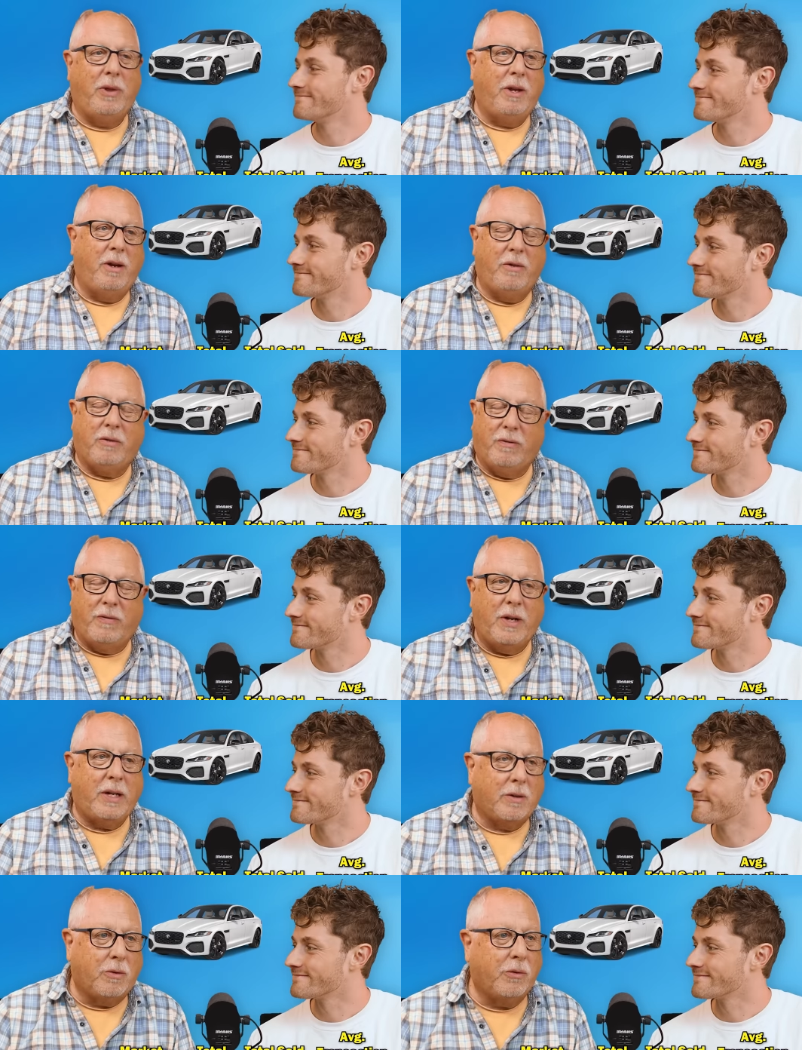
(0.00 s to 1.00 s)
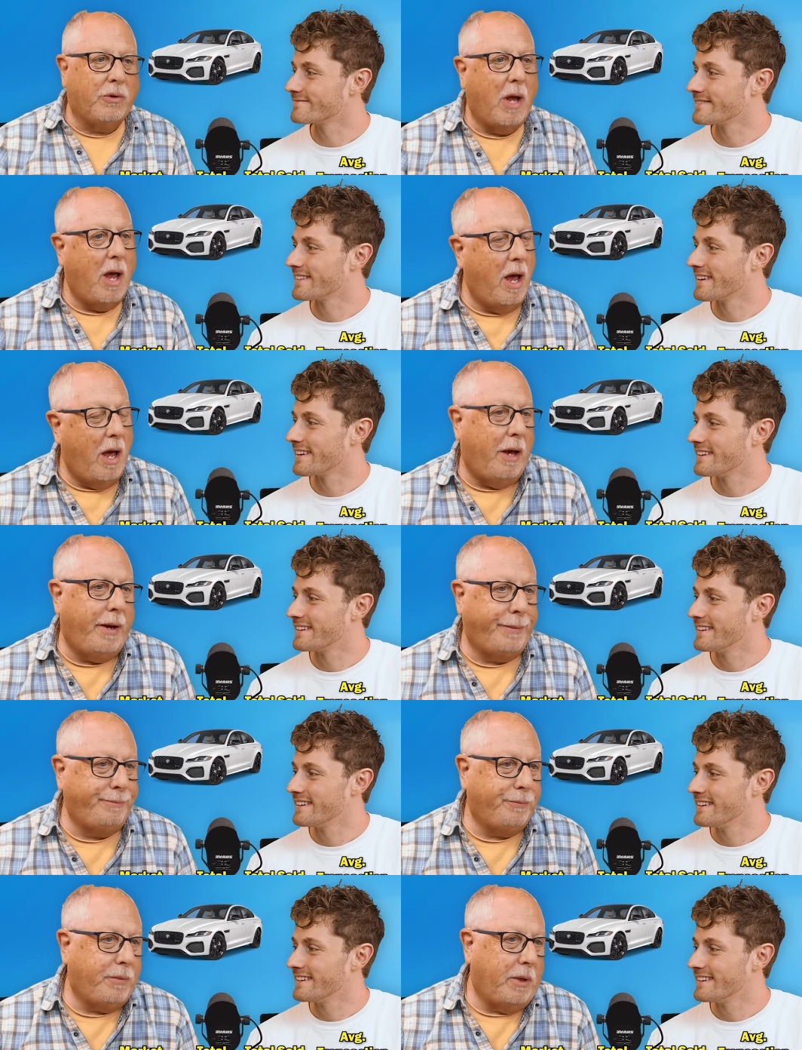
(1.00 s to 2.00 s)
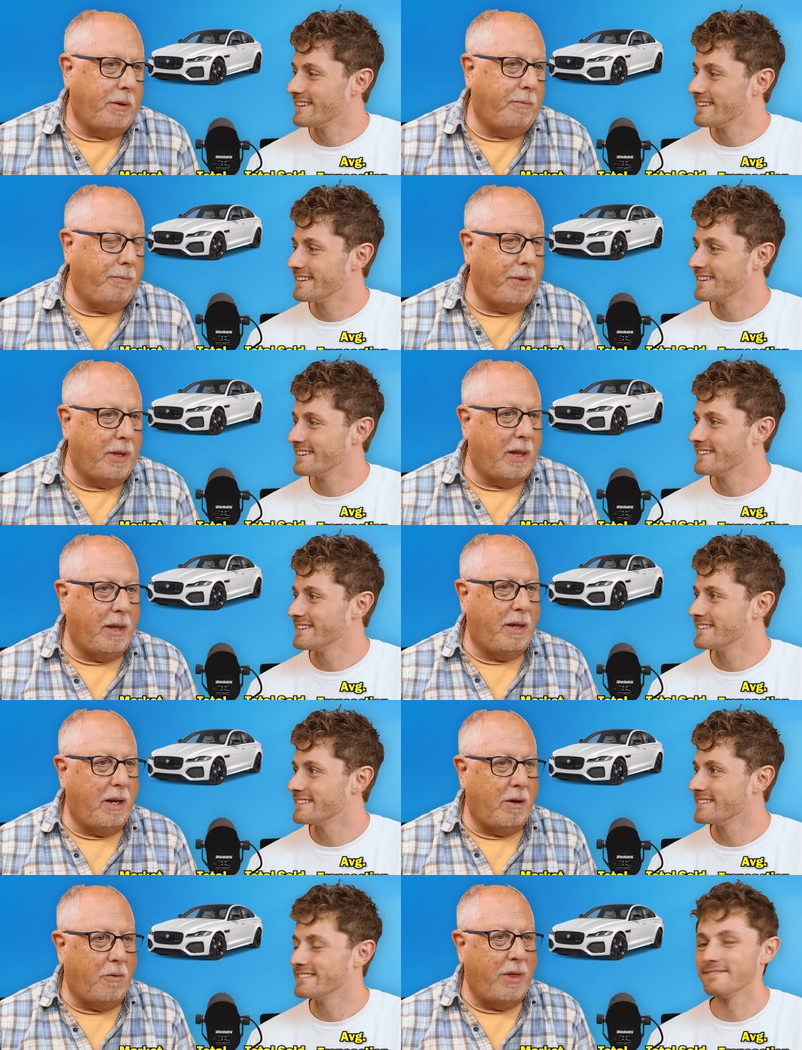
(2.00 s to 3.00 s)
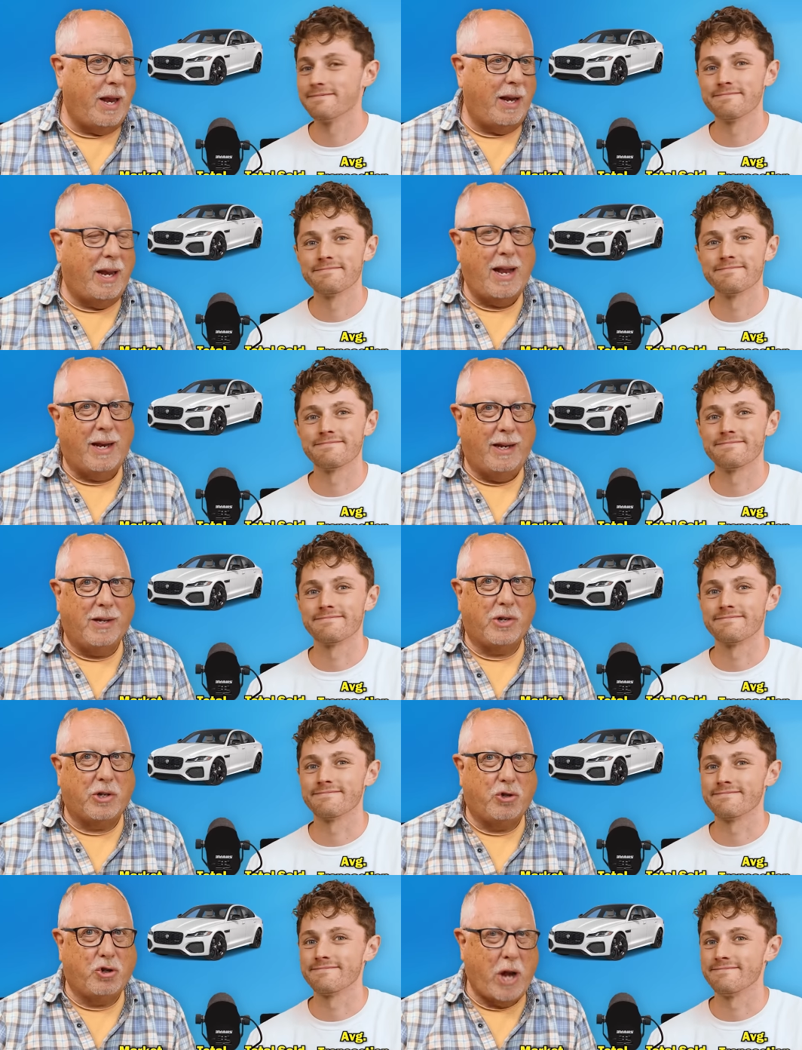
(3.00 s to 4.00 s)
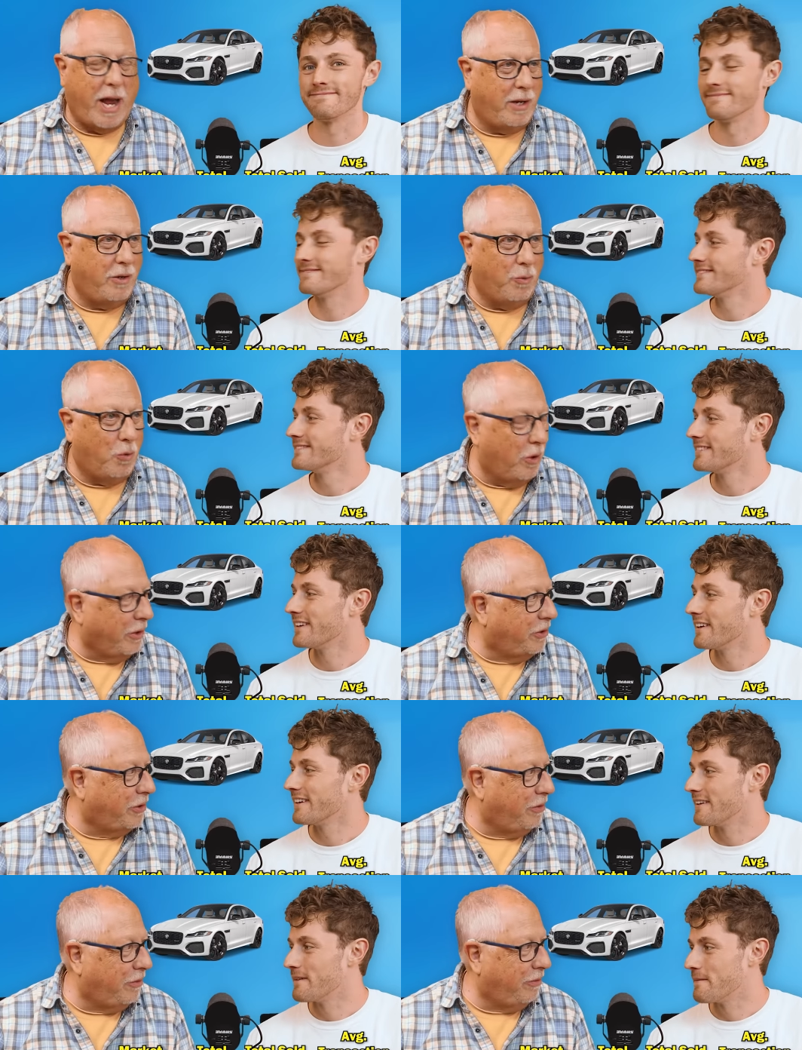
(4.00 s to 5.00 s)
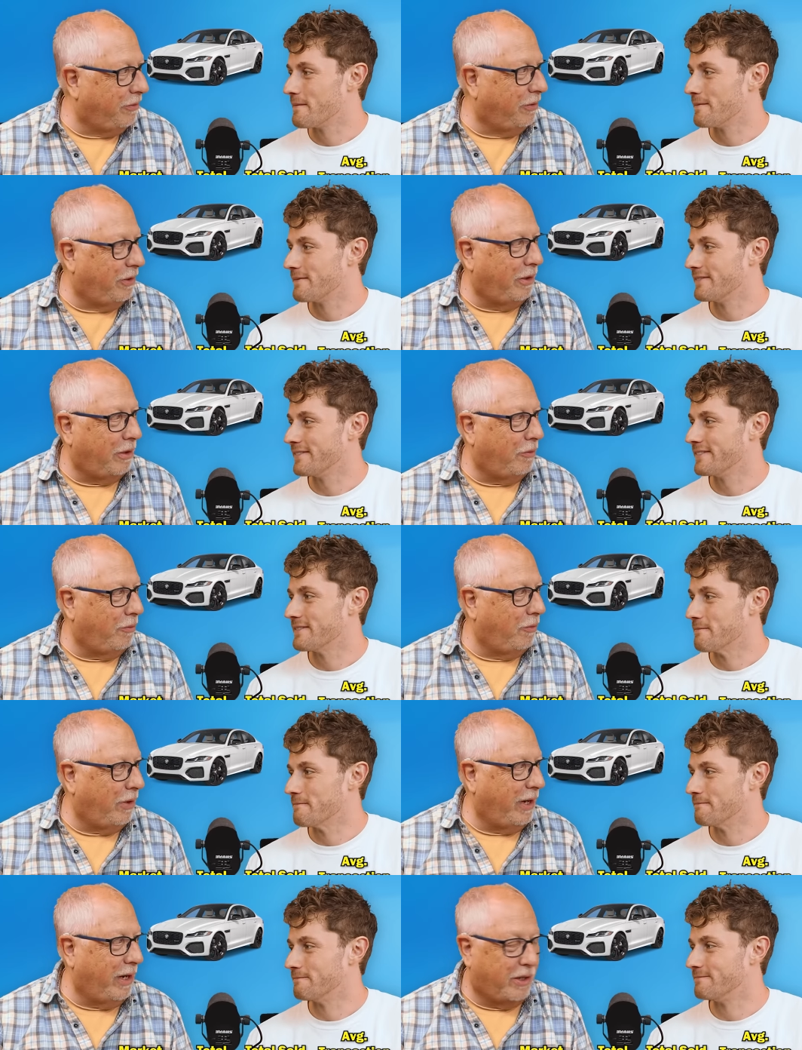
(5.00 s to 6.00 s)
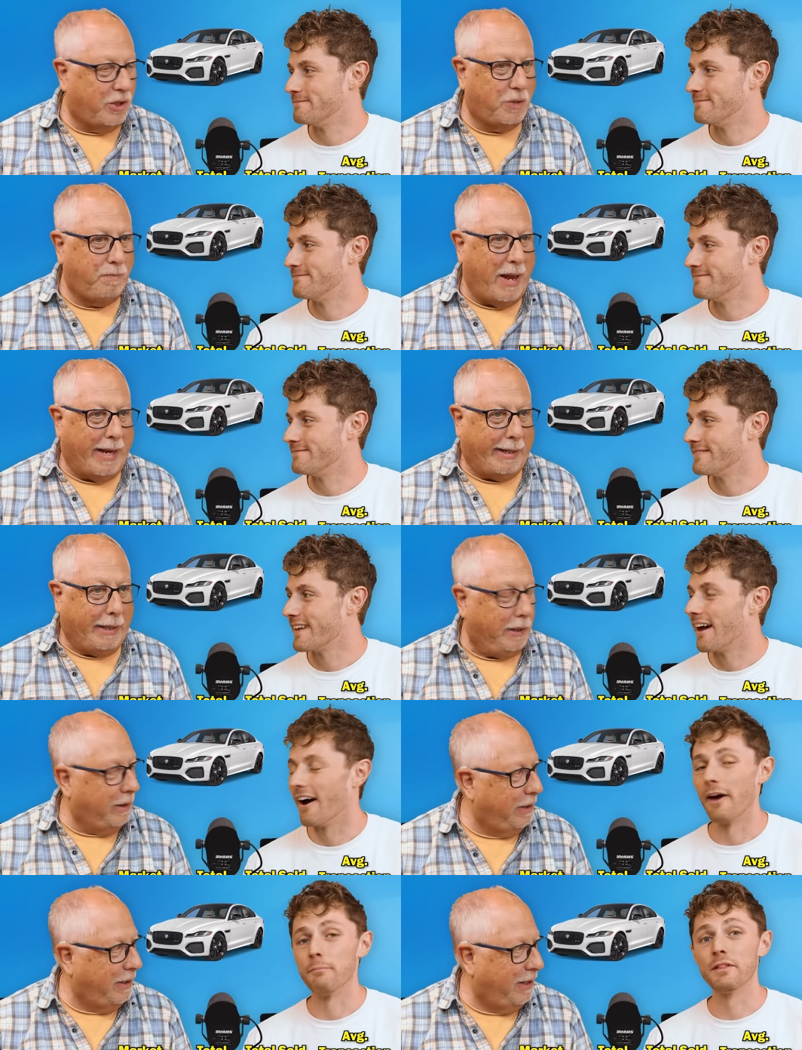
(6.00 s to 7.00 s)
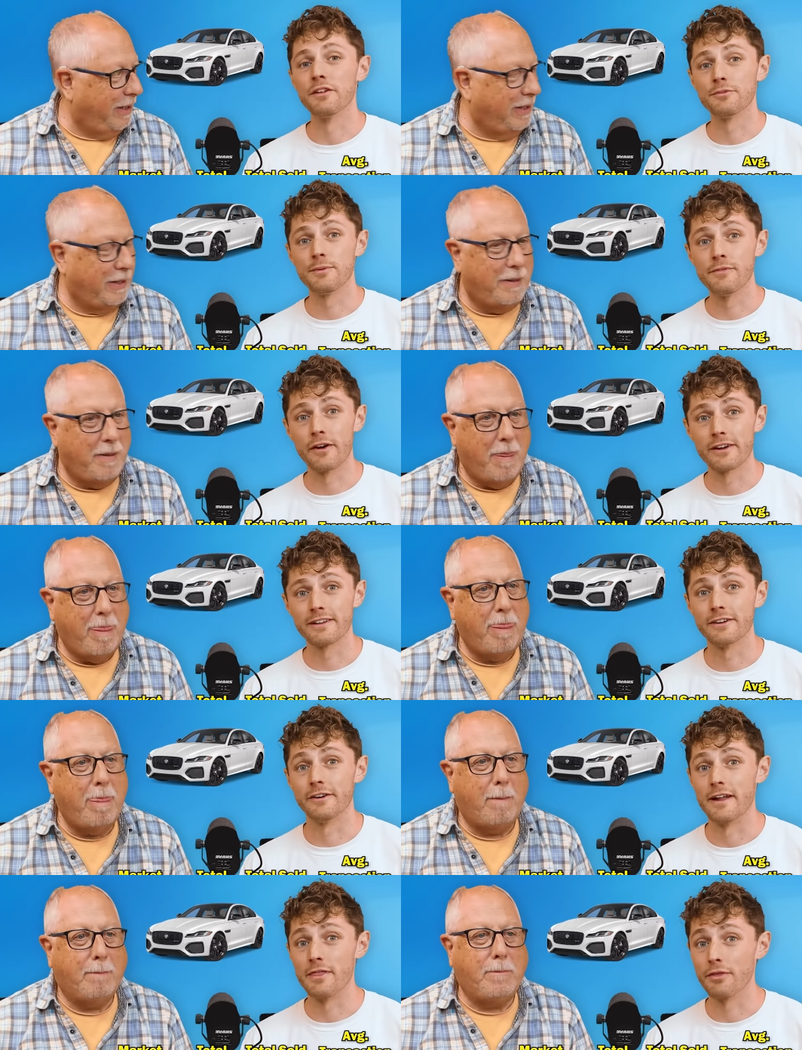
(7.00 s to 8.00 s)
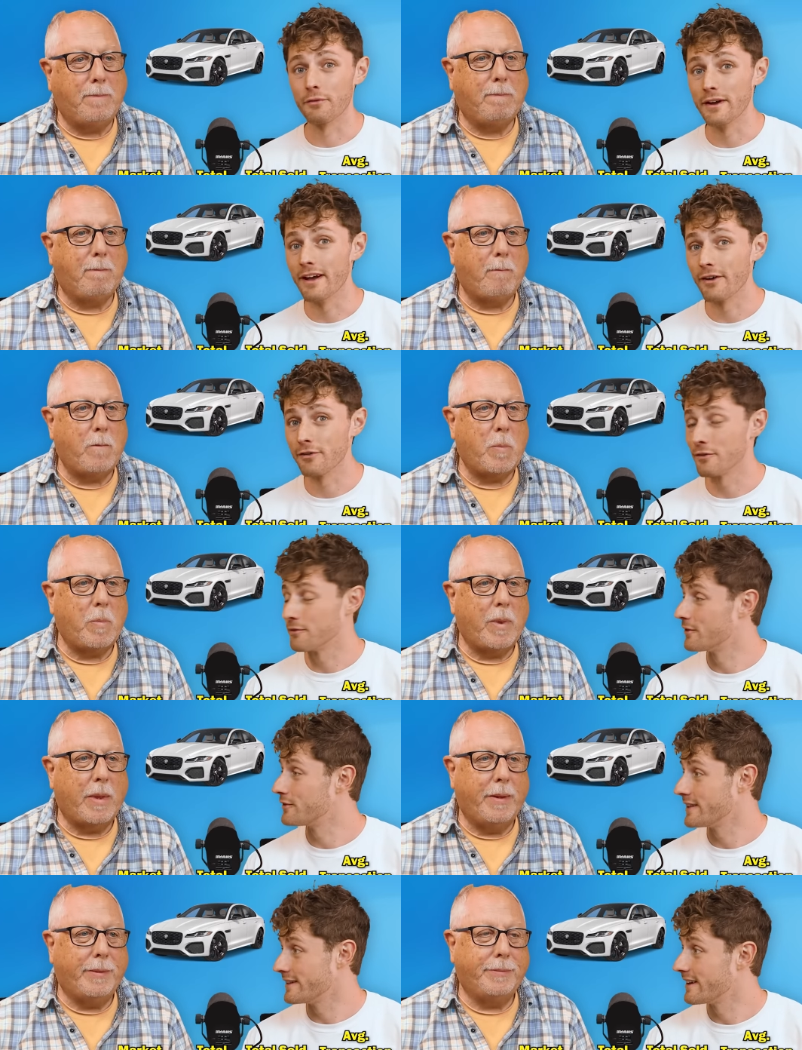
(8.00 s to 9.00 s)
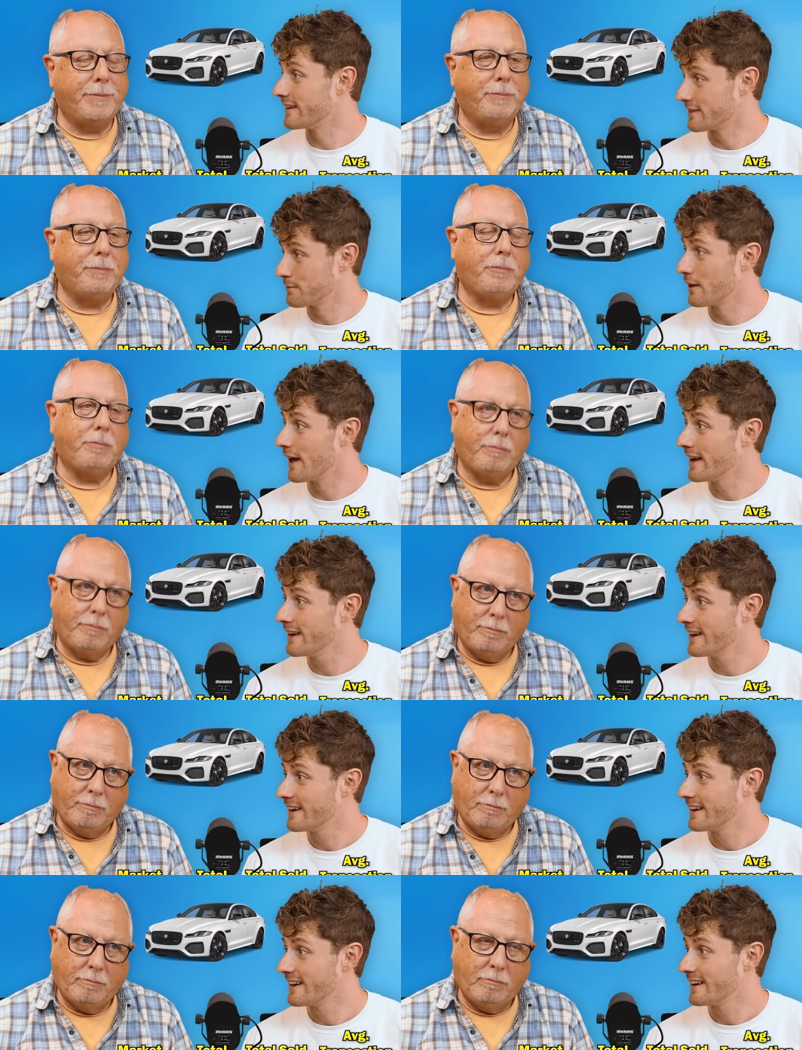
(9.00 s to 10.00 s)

Speaker 1: of the other vehicles. Um, but, you know, then again, it is a Jaguar. So,
Speaker 2: you know, what do you expect? All right, but let's be very clear a 315 day supply,